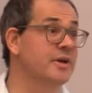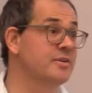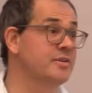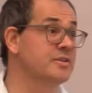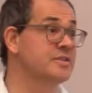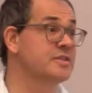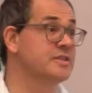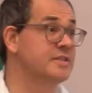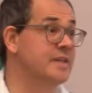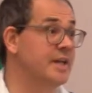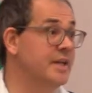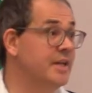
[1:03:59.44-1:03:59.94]

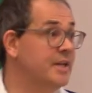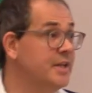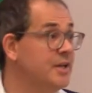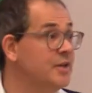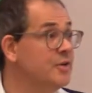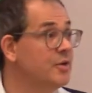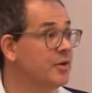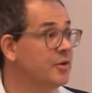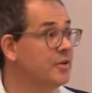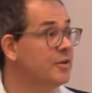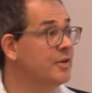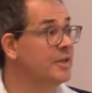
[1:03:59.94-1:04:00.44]

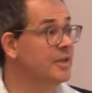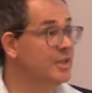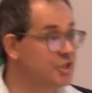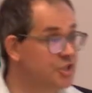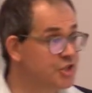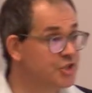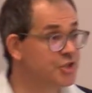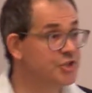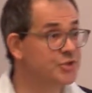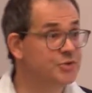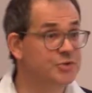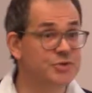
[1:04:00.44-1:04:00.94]
understanding on
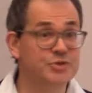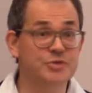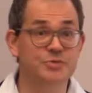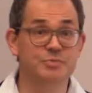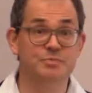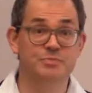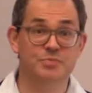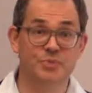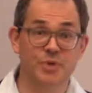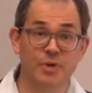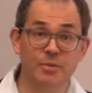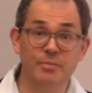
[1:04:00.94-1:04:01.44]
issues,
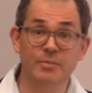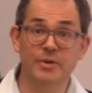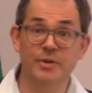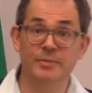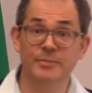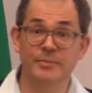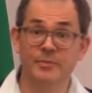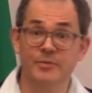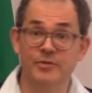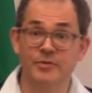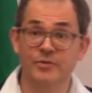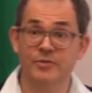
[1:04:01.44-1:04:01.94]

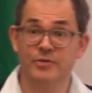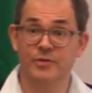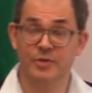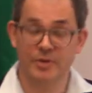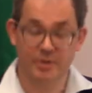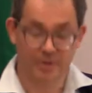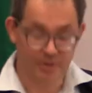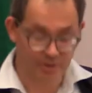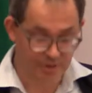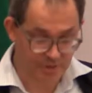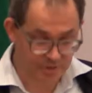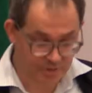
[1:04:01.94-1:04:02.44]
problems,
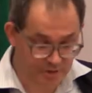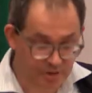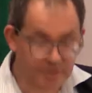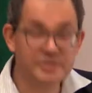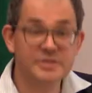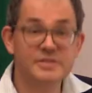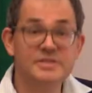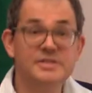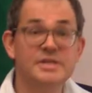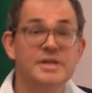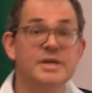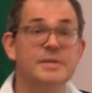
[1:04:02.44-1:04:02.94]

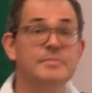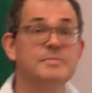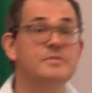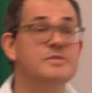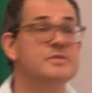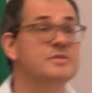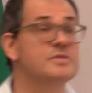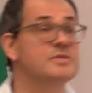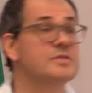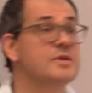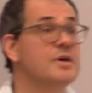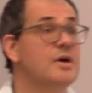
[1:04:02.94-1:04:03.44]

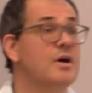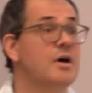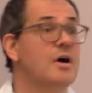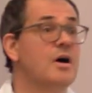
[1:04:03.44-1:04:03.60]
concepts,